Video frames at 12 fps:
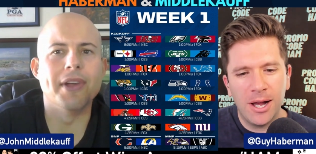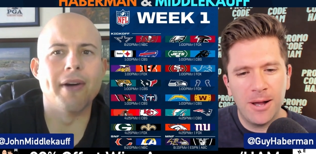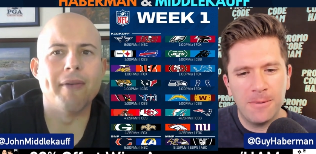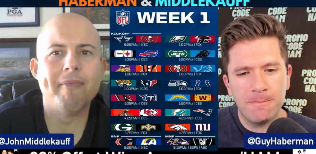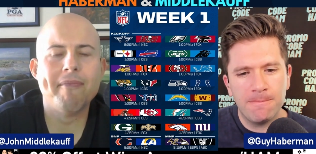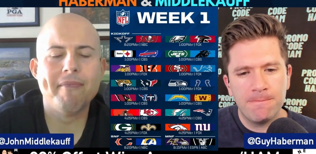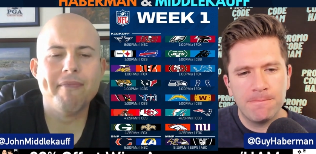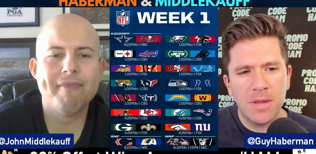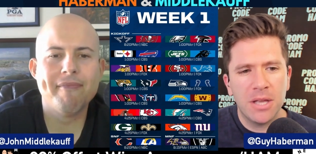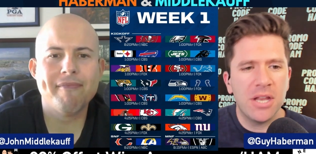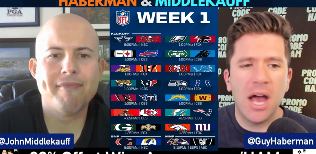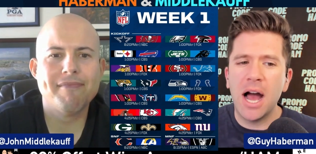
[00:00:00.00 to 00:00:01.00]
Speaker 1: Um,
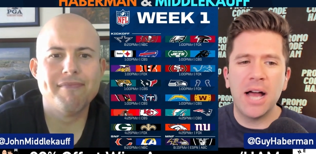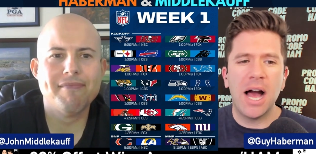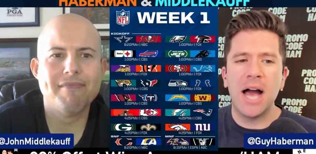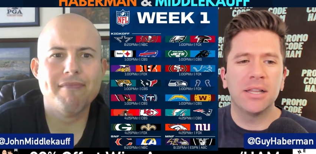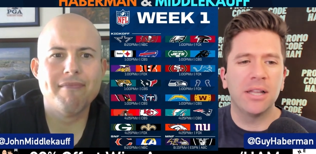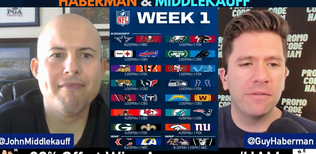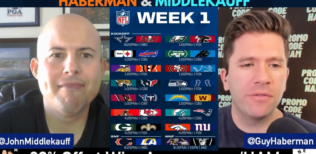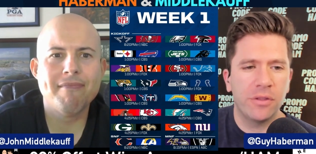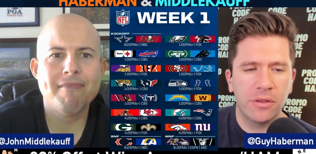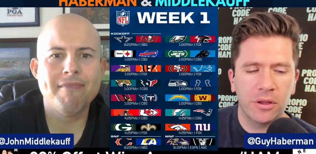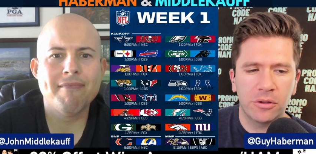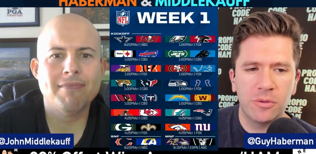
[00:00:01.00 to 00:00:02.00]
yeah. Now I I love
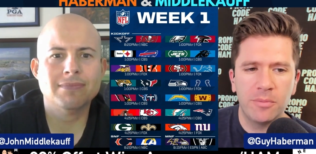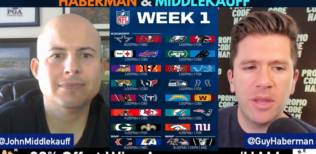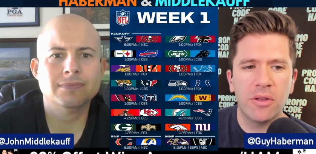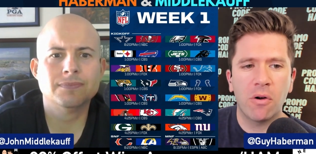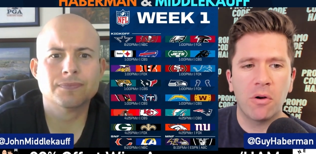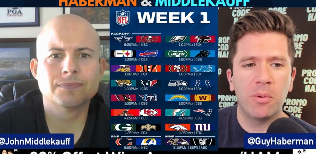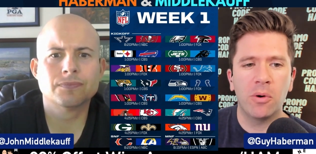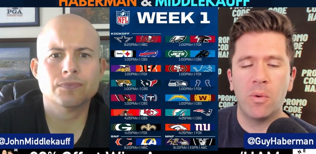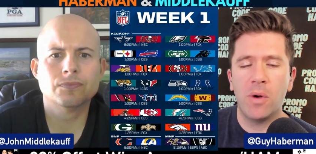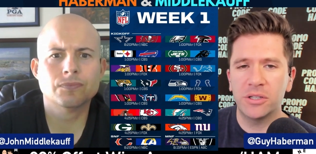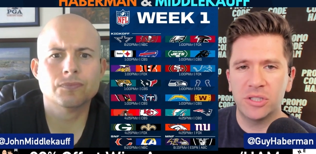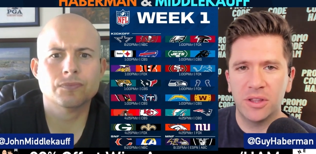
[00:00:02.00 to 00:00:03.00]
look, to me the Herbert
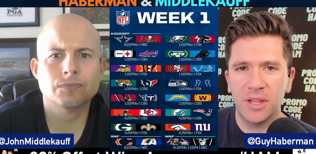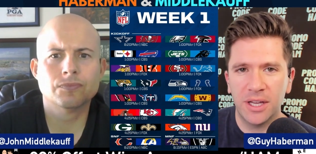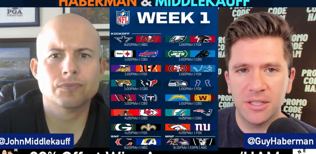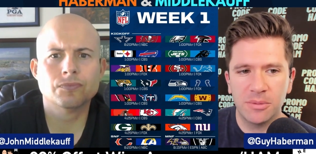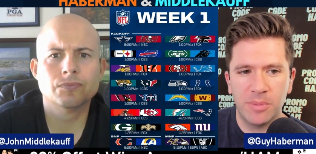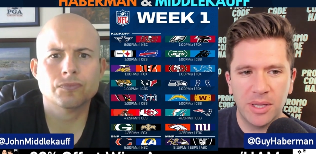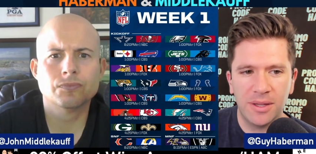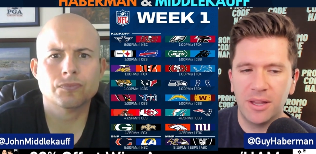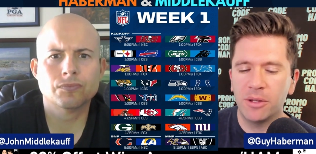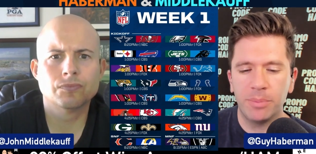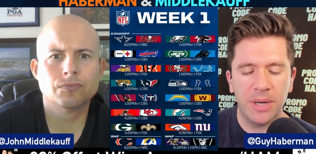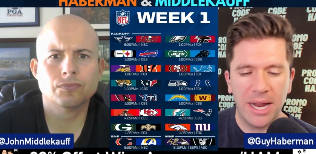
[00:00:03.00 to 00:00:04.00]
Washington thing is a big
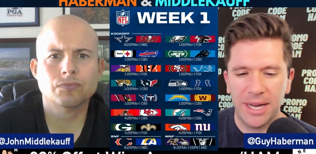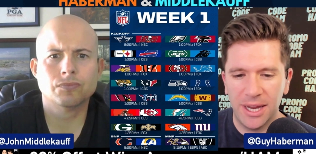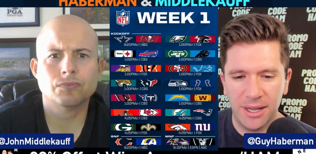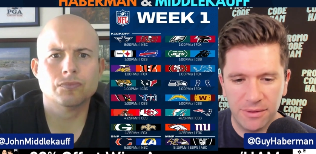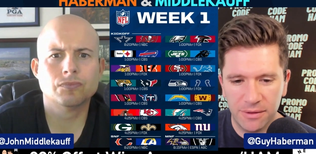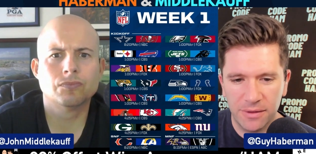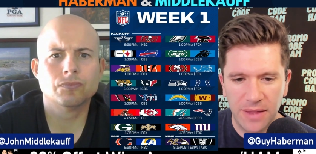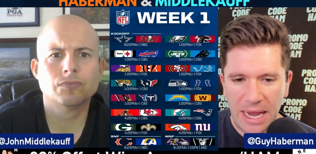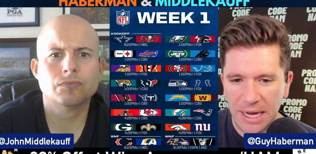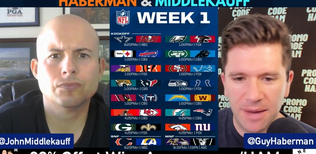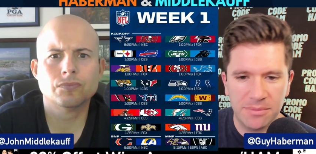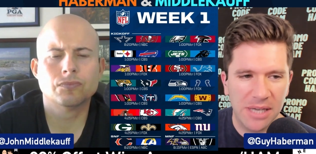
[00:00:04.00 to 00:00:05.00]
deal, but I can't.
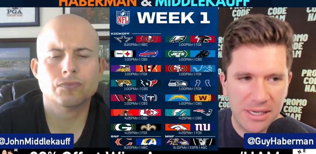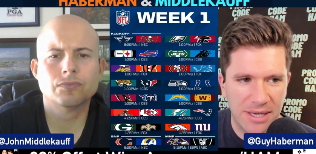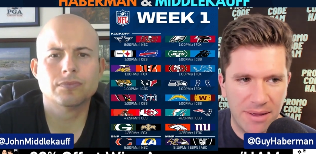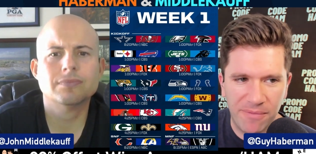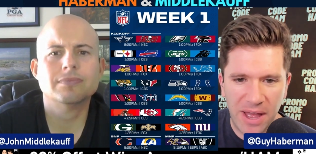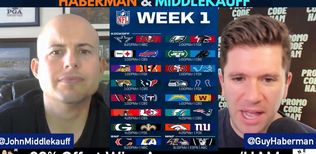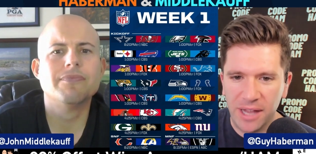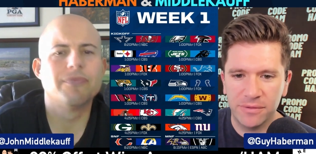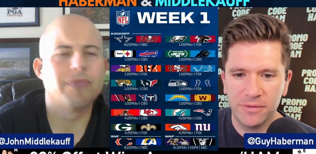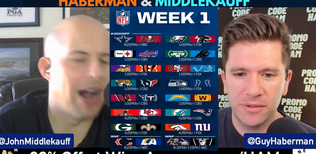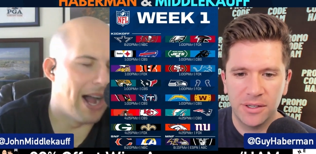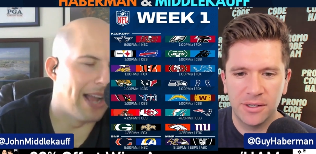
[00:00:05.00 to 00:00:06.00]
That game's not top five.
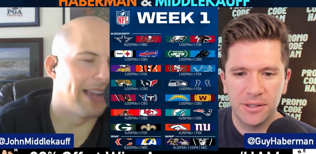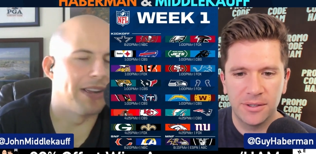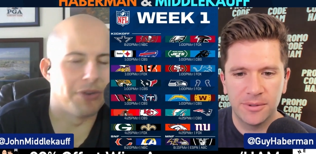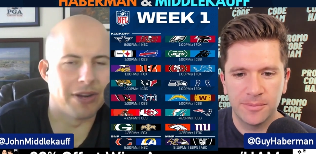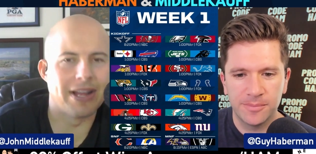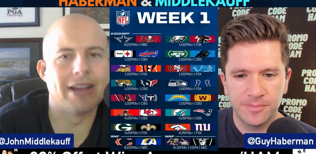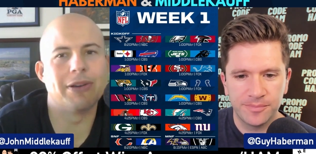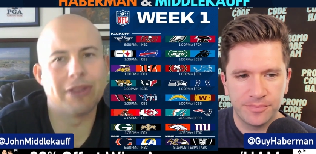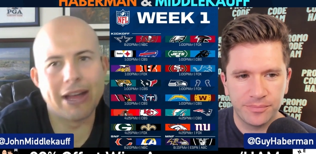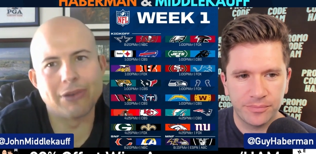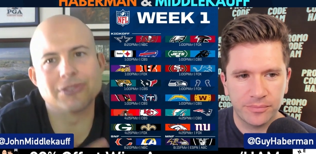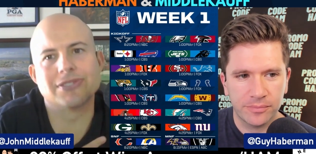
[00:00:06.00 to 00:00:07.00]
Speaker 2: I agree. I,
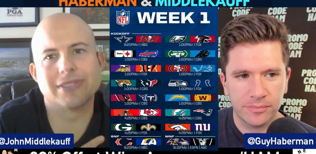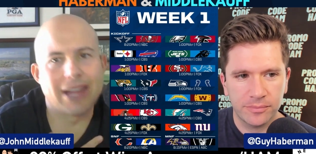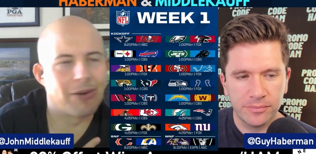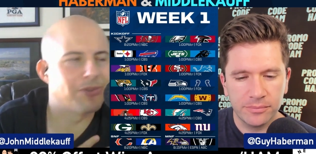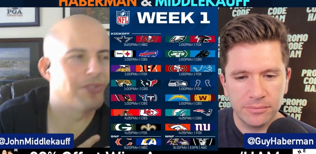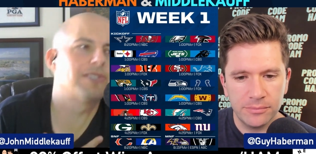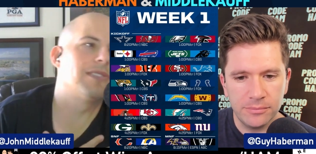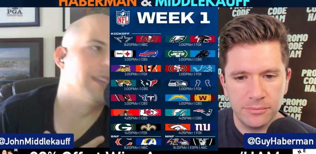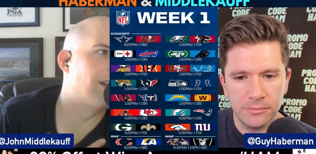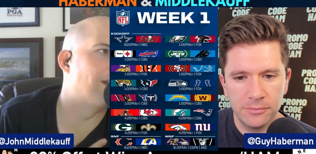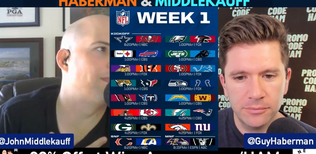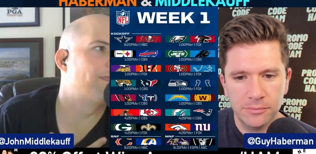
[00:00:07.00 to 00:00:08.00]
that was that was
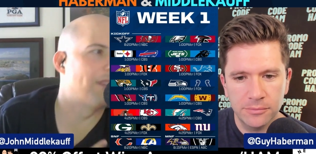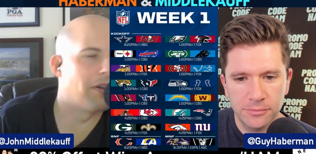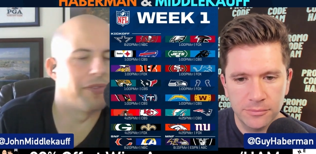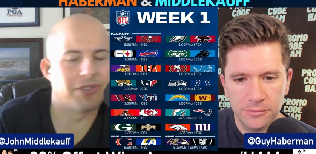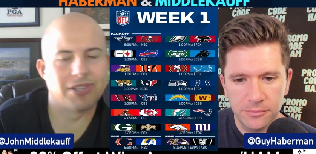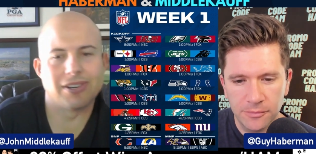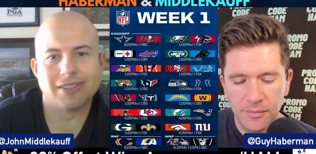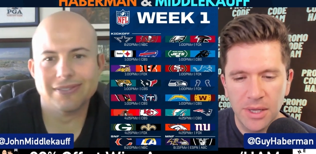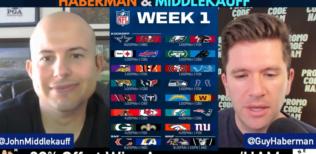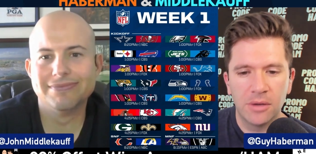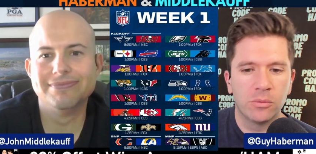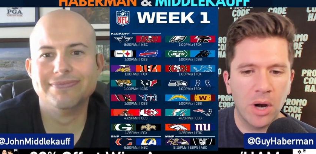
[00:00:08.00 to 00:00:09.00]
you know selfish there.
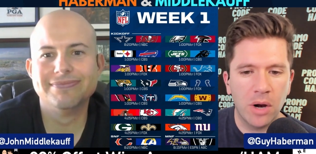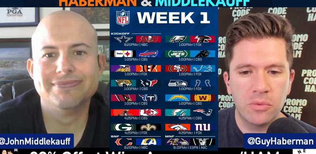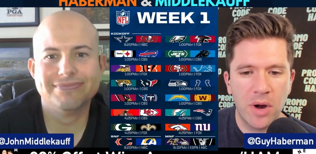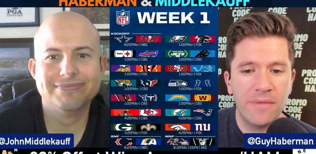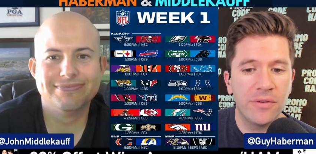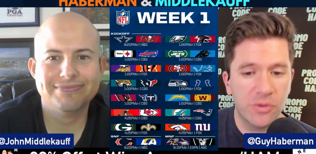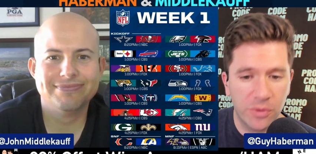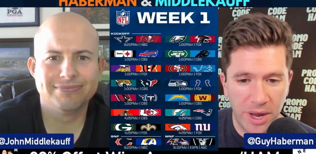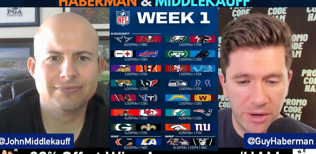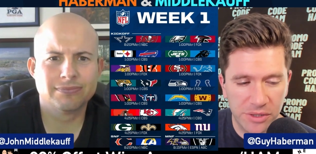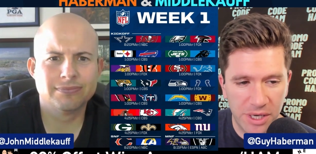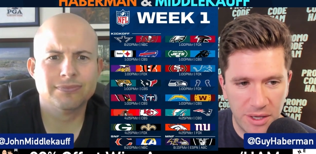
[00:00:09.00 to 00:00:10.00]
Speaker 1: Ravens
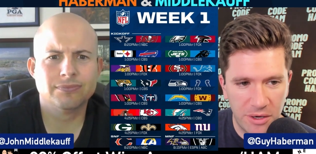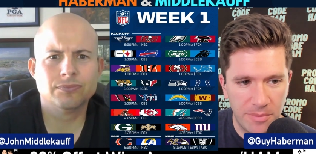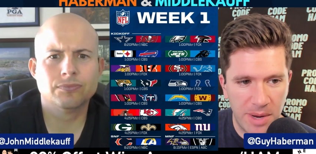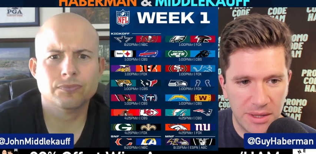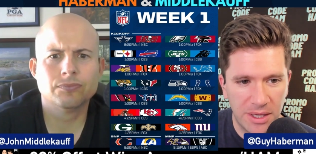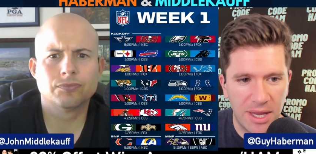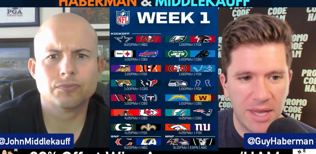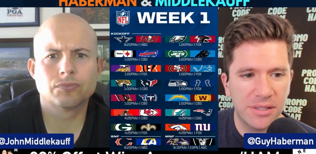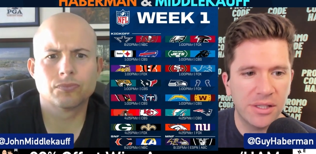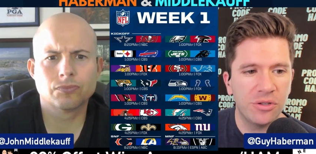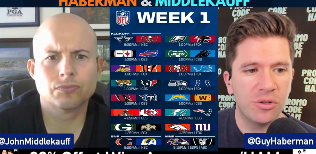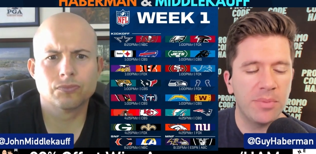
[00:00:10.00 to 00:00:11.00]
Raiders. I think you make the
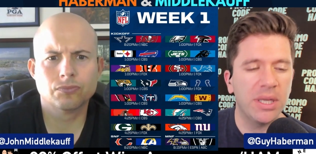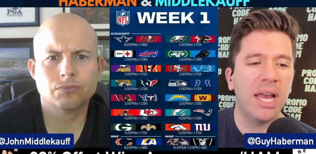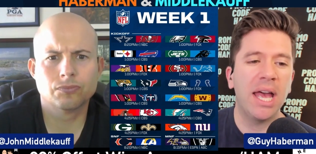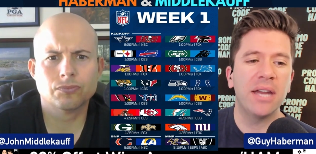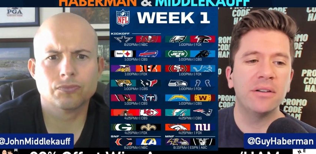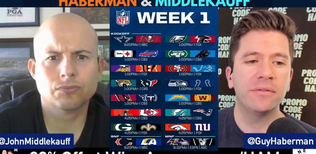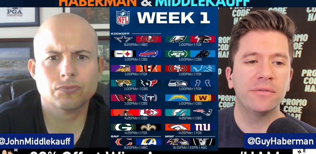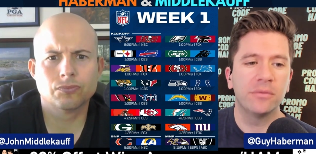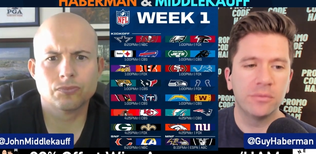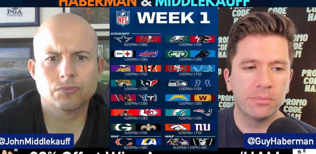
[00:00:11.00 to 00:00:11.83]
case they should be ahead of